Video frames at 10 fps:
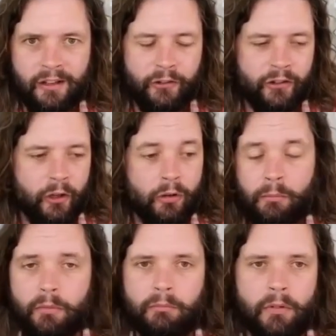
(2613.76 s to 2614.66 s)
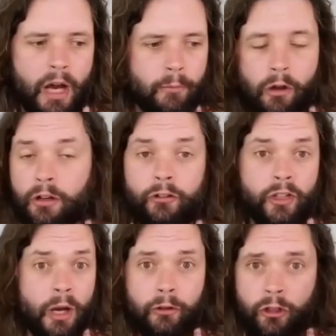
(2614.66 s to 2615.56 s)
Right. So I'm not going to
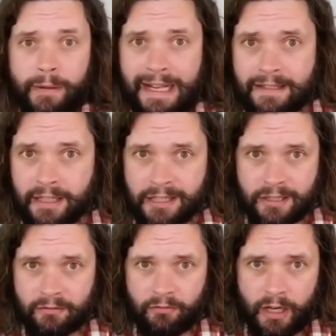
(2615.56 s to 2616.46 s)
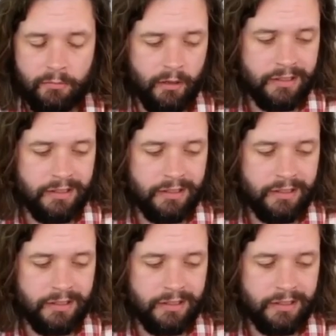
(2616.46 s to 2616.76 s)
start with Kubernetes, right?